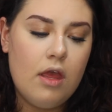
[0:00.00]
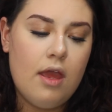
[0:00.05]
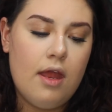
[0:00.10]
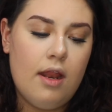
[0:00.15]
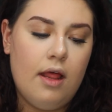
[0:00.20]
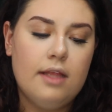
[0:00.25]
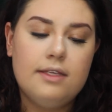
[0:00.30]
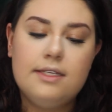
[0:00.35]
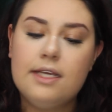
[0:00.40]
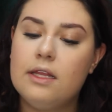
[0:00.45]

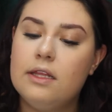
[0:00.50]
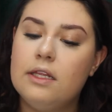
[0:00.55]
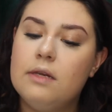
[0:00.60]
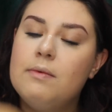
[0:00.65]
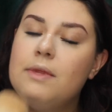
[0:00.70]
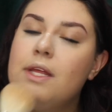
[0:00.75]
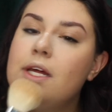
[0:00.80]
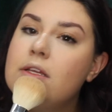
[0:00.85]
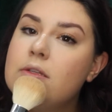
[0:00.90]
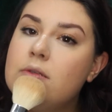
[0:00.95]
And I take a little
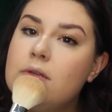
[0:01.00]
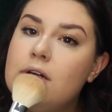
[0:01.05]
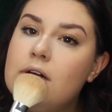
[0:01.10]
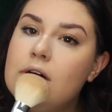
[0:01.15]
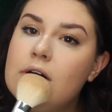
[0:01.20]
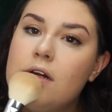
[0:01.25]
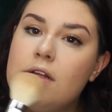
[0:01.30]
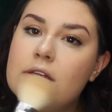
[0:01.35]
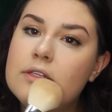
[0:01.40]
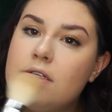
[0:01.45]
bit as
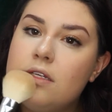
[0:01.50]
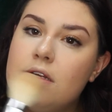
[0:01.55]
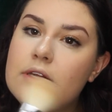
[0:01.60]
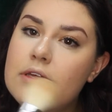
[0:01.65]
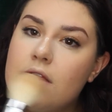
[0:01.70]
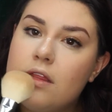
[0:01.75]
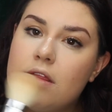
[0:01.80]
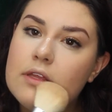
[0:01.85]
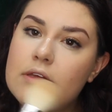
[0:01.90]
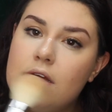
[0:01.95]
well
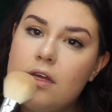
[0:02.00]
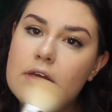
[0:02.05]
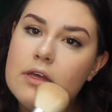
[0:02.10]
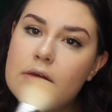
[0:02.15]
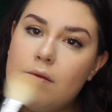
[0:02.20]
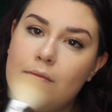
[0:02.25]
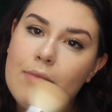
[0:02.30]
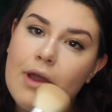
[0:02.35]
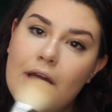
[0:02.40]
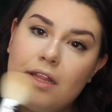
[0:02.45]
underneath
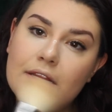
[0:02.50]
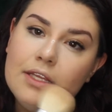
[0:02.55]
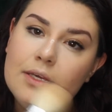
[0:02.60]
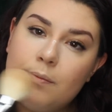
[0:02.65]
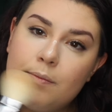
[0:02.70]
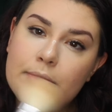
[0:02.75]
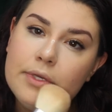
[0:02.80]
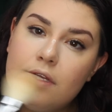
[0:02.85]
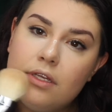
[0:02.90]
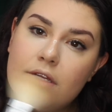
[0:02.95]
my
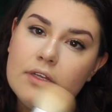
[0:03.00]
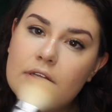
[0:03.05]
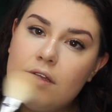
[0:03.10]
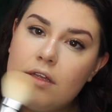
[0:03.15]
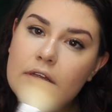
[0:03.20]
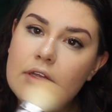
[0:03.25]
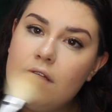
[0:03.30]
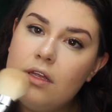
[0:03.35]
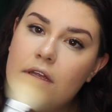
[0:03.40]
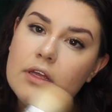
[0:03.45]
lip
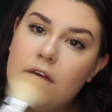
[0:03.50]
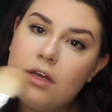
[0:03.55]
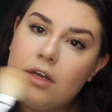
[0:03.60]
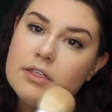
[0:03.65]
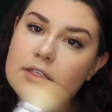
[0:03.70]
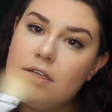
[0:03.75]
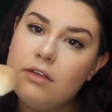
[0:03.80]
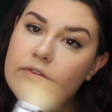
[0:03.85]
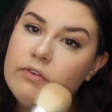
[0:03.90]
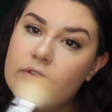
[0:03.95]

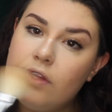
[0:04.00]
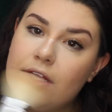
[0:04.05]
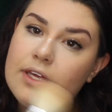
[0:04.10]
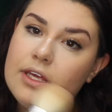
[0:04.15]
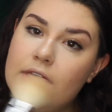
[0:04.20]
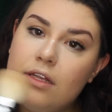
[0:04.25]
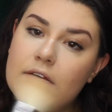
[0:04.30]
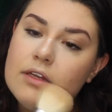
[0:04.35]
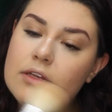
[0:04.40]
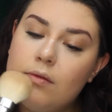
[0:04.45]
because I feel
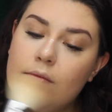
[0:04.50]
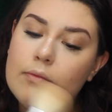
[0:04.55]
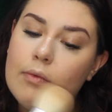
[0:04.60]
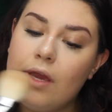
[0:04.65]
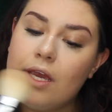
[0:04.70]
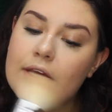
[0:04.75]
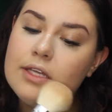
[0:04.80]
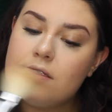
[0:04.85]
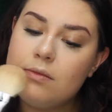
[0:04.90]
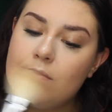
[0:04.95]
like it
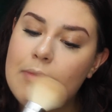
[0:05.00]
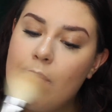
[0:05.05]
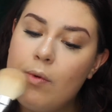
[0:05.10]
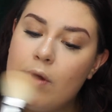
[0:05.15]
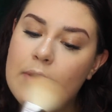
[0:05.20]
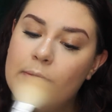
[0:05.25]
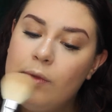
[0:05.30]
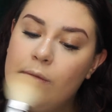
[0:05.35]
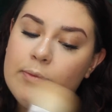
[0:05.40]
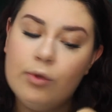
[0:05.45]
makes my
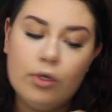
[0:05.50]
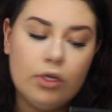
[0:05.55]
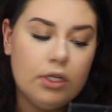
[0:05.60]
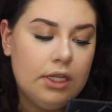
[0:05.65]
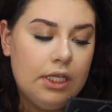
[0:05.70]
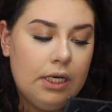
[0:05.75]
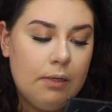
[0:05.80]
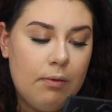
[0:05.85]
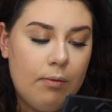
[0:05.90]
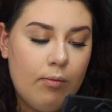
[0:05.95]
bottom lip look a
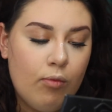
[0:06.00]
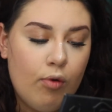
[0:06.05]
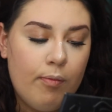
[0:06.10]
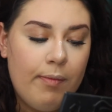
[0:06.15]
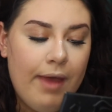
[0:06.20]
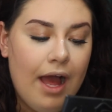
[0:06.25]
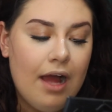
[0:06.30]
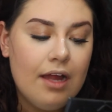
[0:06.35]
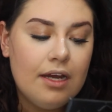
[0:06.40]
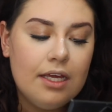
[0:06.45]
little bit more
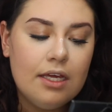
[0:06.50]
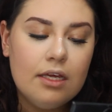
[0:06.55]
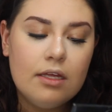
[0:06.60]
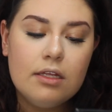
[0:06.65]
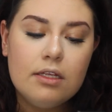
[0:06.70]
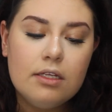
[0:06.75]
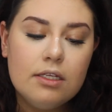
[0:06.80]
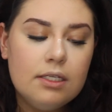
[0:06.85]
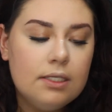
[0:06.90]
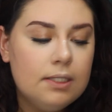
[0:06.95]
pouty.
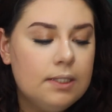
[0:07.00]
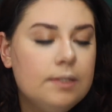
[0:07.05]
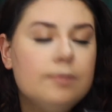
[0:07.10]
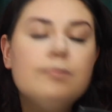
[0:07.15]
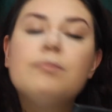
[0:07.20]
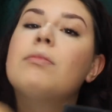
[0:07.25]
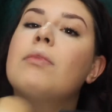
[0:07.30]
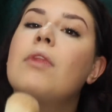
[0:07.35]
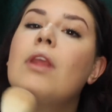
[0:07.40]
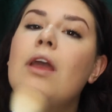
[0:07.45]

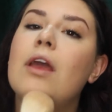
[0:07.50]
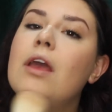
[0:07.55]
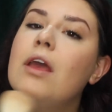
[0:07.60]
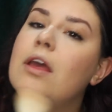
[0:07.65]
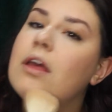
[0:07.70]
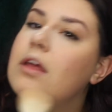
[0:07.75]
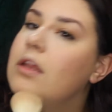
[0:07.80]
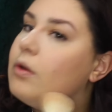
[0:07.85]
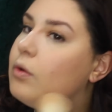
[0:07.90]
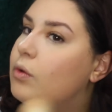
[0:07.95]

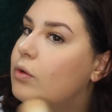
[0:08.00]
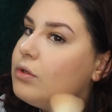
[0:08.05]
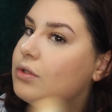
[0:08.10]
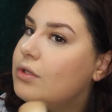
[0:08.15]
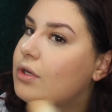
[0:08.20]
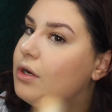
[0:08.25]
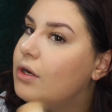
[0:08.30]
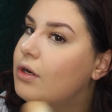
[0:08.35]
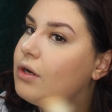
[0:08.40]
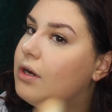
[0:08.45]
And
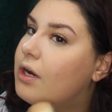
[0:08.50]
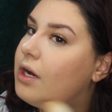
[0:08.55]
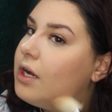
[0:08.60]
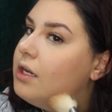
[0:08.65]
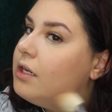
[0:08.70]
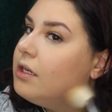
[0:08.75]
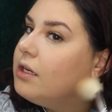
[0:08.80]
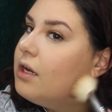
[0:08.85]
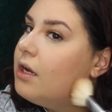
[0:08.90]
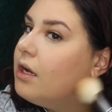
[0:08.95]
also
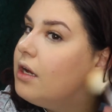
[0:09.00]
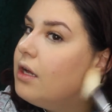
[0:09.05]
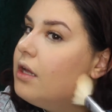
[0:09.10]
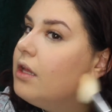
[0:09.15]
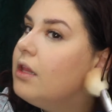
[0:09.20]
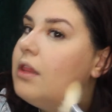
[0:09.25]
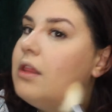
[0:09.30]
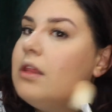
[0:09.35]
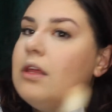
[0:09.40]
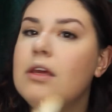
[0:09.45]

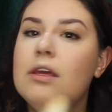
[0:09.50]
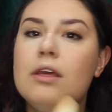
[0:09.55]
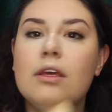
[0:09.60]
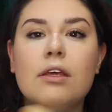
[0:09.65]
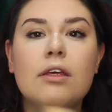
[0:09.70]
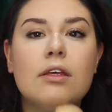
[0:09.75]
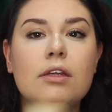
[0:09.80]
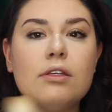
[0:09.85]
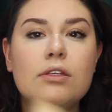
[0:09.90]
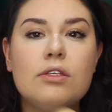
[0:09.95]
under
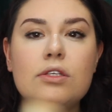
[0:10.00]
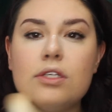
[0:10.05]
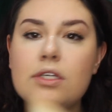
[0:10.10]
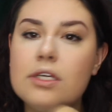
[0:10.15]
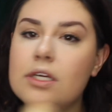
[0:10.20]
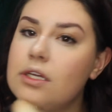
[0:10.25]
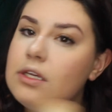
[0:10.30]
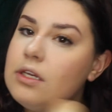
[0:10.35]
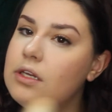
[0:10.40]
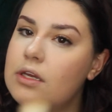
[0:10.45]
the
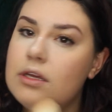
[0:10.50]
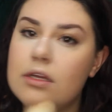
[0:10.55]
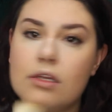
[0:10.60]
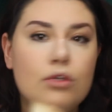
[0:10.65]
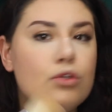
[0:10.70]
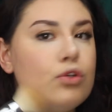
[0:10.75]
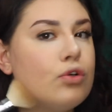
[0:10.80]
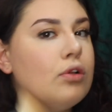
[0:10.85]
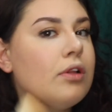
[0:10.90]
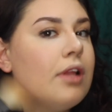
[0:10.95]
chin
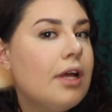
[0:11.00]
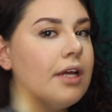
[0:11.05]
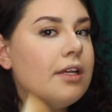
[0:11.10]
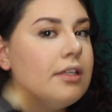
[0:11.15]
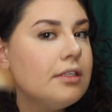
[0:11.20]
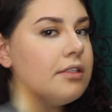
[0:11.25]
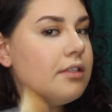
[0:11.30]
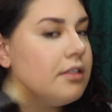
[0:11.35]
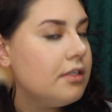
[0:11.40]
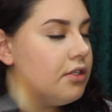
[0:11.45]
and
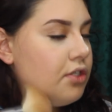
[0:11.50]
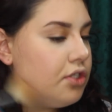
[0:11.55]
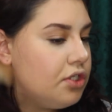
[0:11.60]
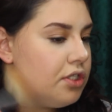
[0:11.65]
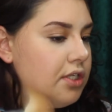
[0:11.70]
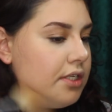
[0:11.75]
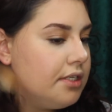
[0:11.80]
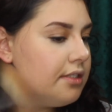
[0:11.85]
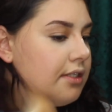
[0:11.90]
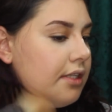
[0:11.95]
jawline to
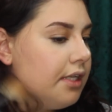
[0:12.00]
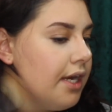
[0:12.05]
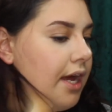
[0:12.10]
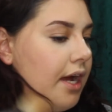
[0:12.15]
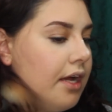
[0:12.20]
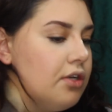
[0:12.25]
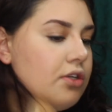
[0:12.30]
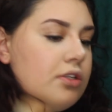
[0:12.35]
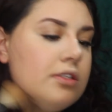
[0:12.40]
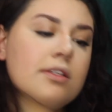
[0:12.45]
just chisel it
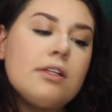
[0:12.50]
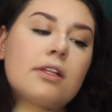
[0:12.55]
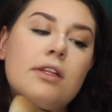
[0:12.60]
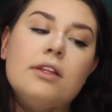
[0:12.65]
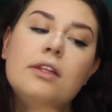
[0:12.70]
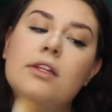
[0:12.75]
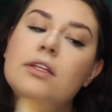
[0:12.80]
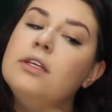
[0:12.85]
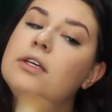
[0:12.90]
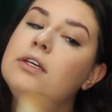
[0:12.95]
out just a
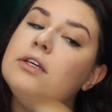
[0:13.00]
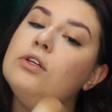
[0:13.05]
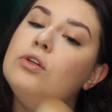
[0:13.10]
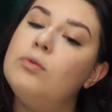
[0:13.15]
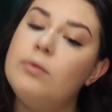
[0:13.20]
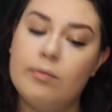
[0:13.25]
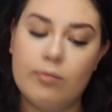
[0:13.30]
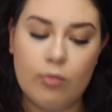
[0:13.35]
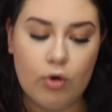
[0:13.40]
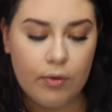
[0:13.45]

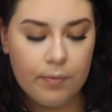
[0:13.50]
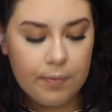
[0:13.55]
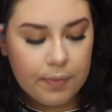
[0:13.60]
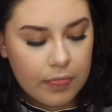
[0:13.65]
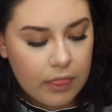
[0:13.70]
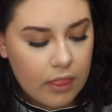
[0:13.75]
little bit more.